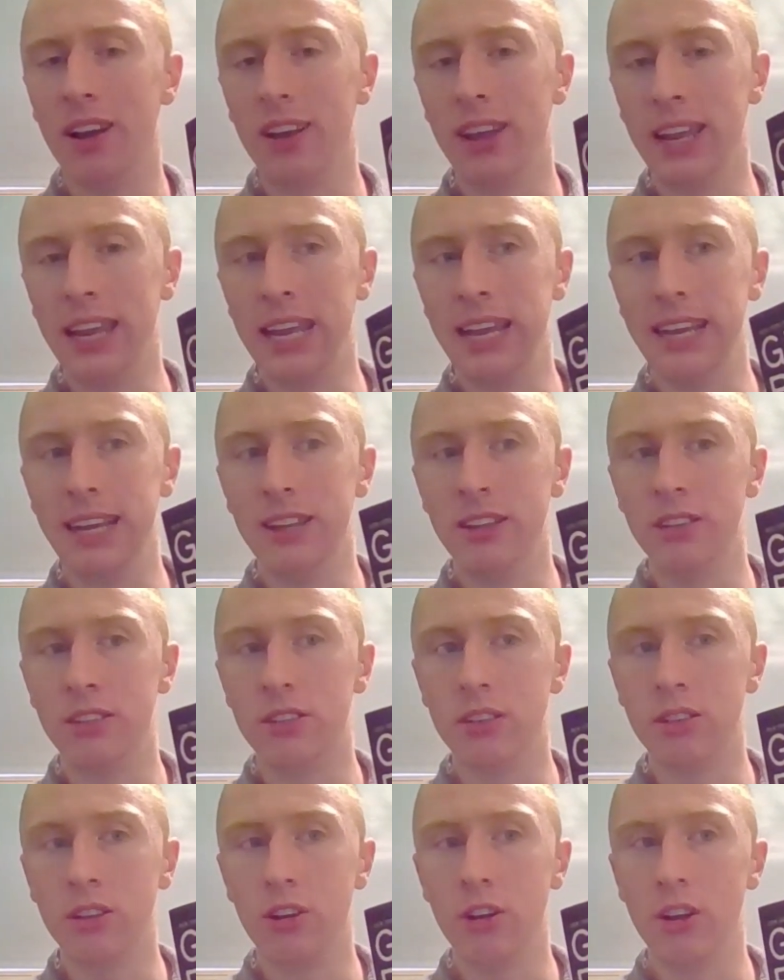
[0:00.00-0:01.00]

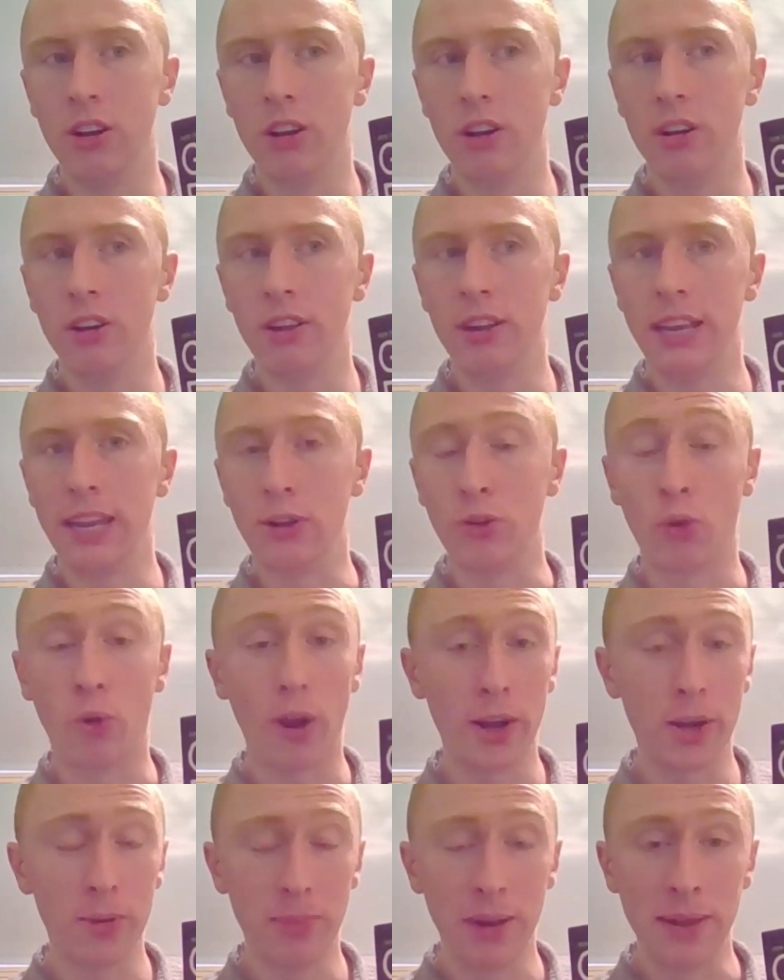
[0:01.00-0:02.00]
is
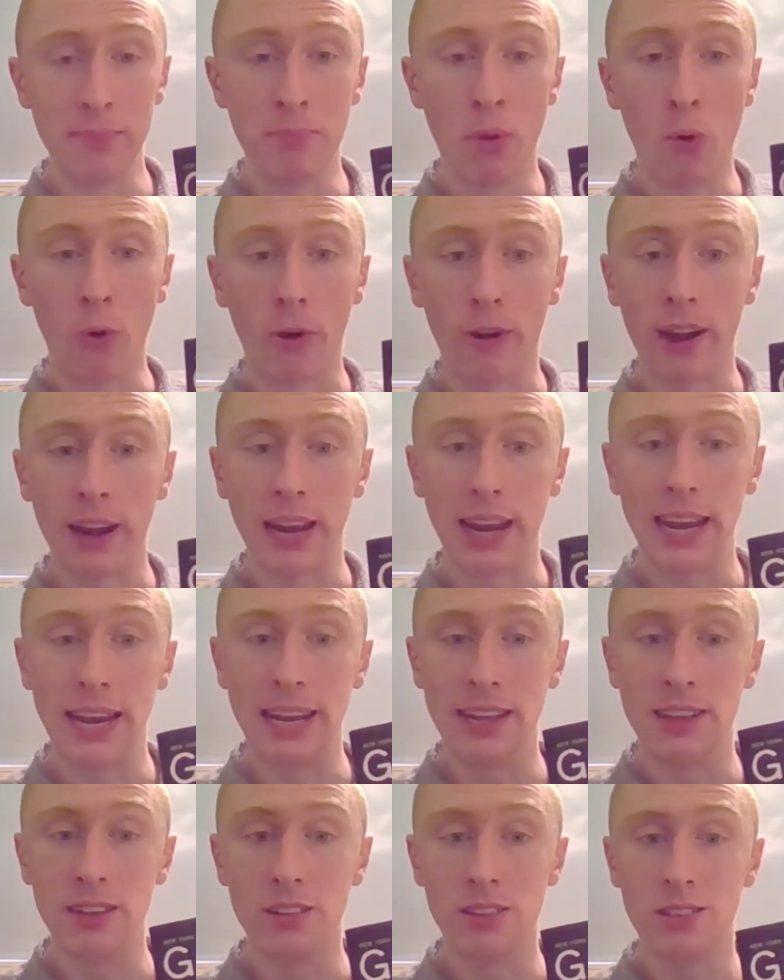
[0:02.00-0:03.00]
incredibly boring. It
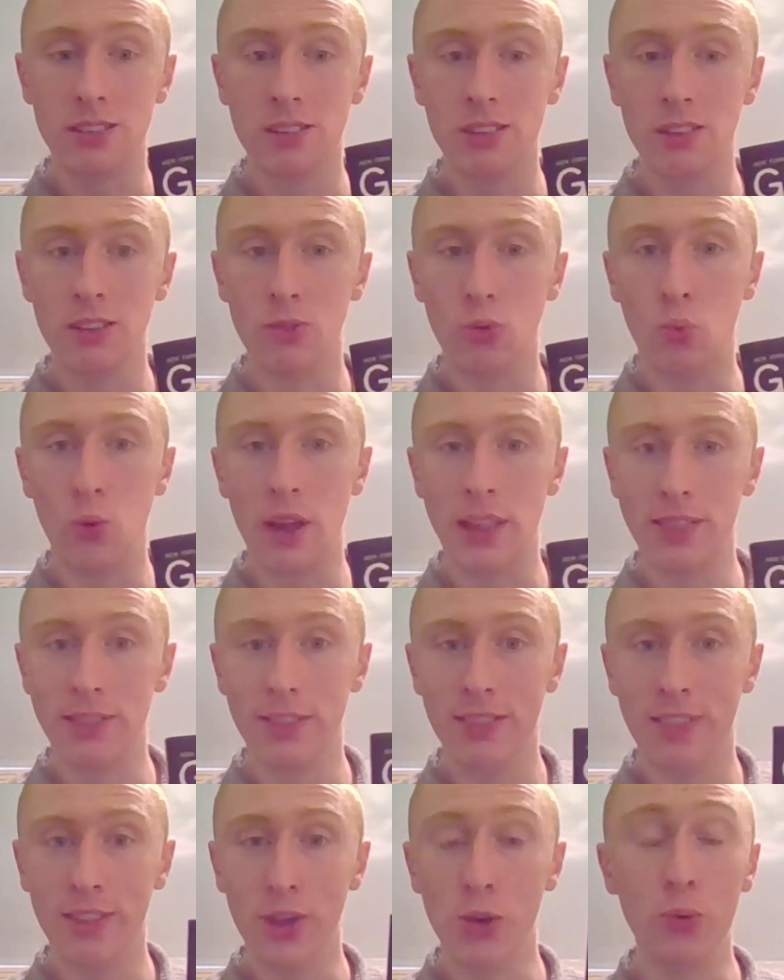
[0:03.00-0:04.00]
is
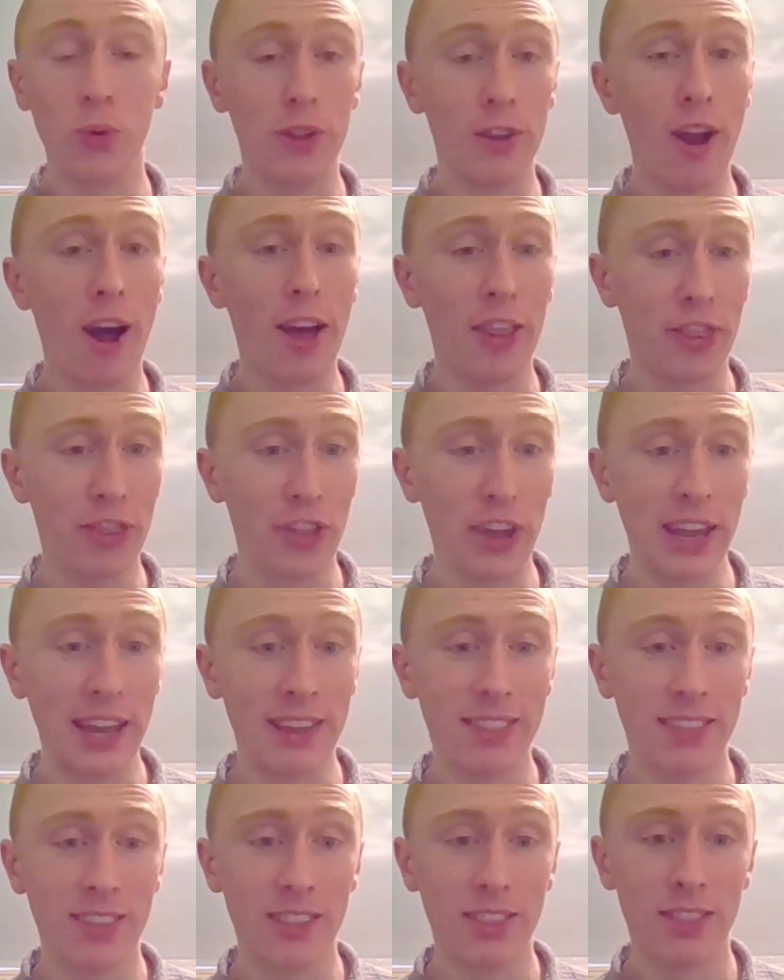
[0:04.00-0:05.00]
when you would not
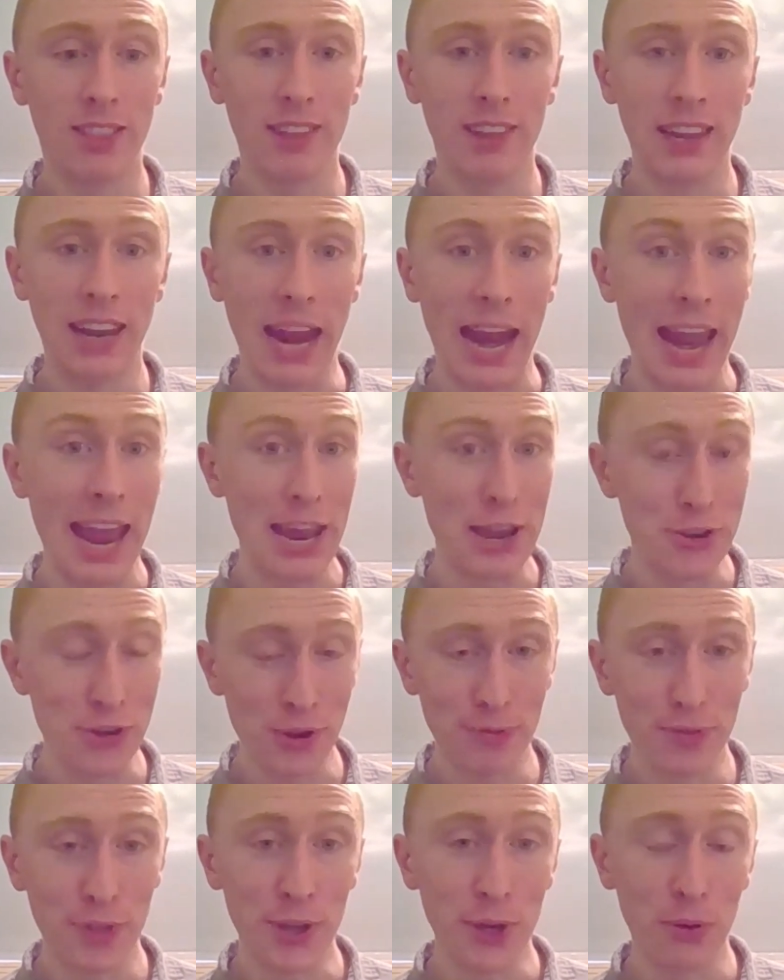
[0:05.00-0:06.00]
think that the end
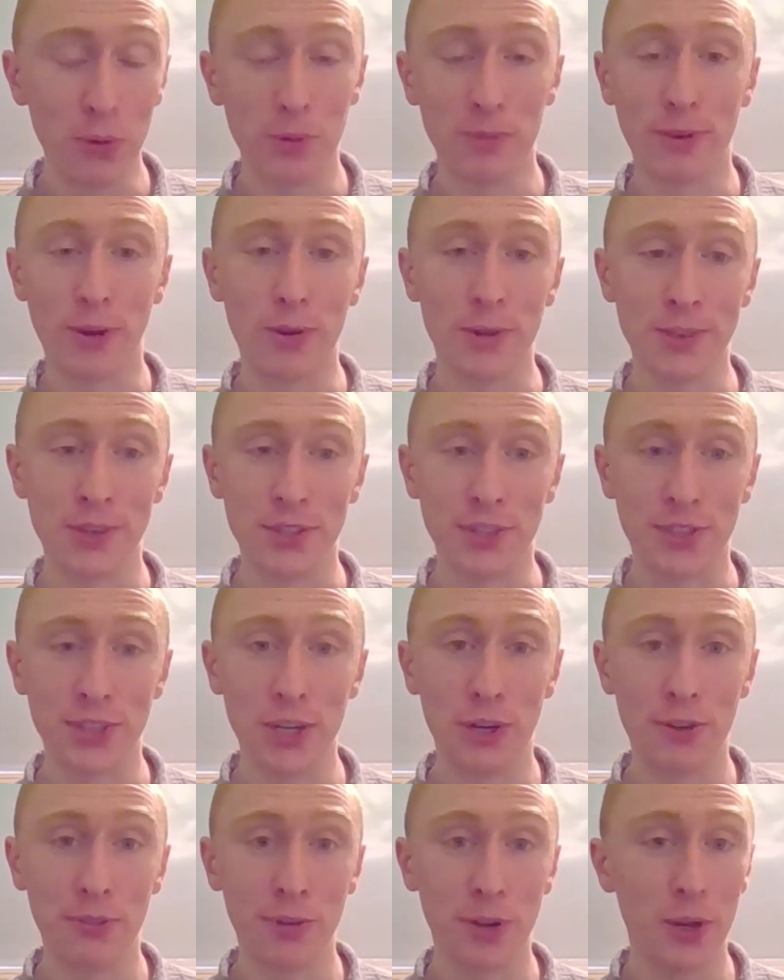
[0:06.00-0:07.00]
of the universe
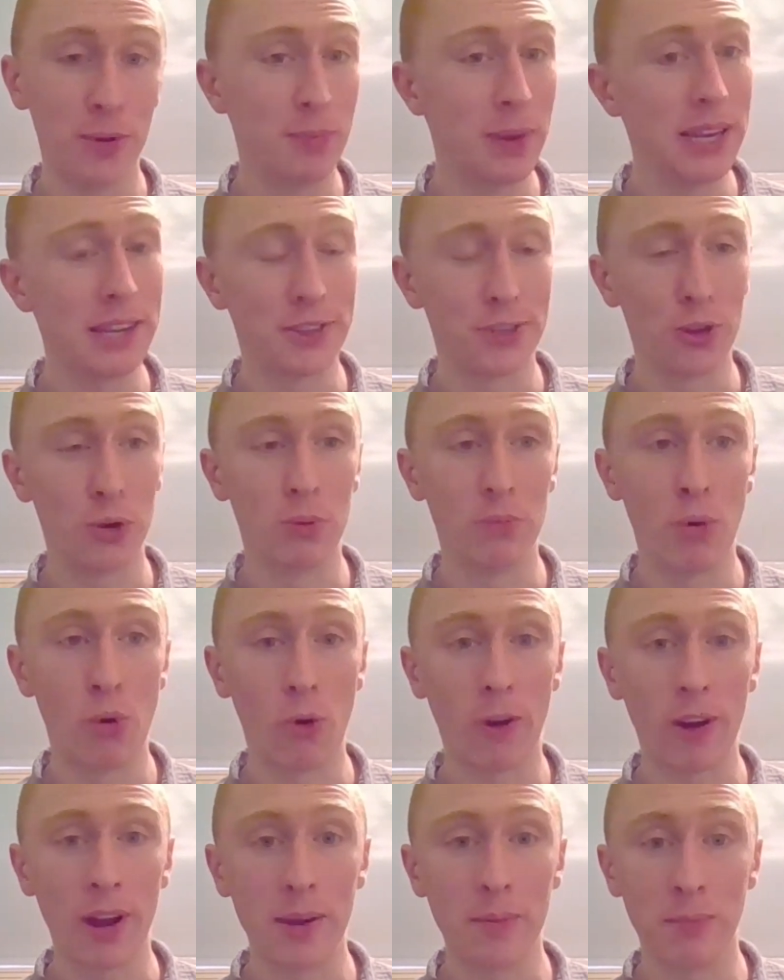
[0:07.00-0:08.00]
itself could be so
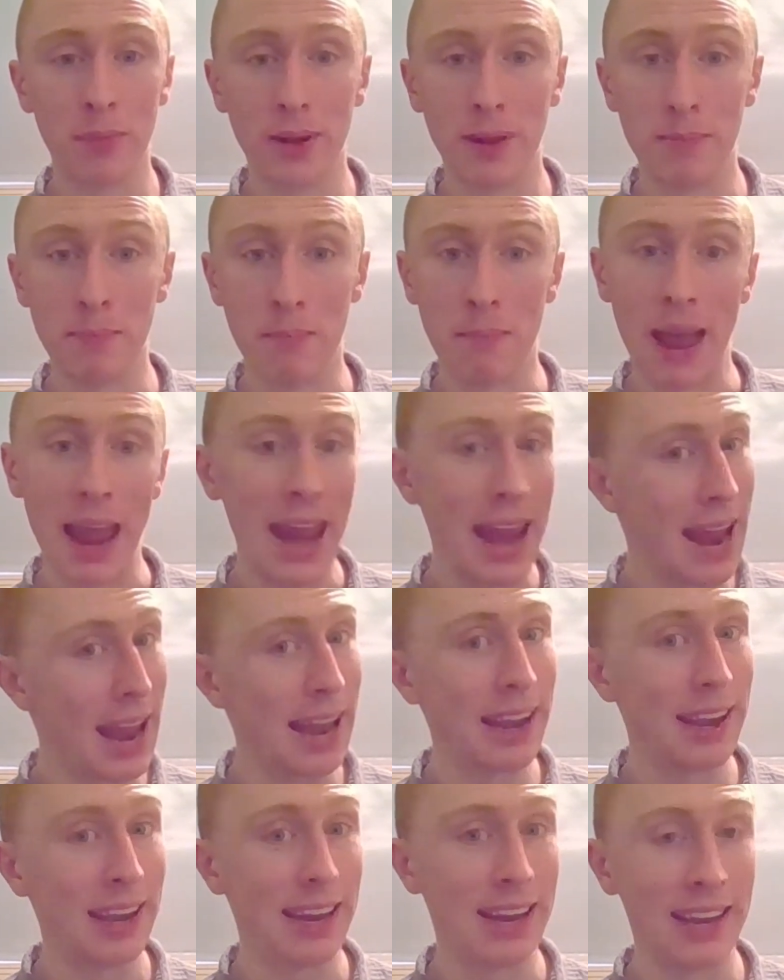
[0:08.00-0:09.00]
boring, but
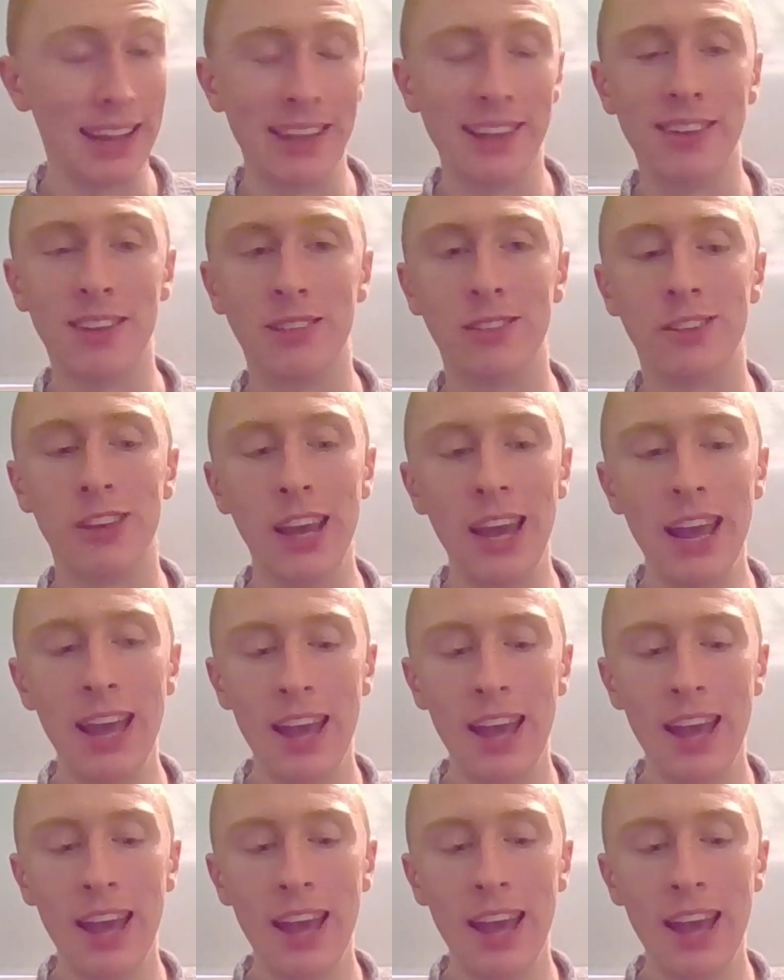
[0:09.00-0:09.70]
man, it is.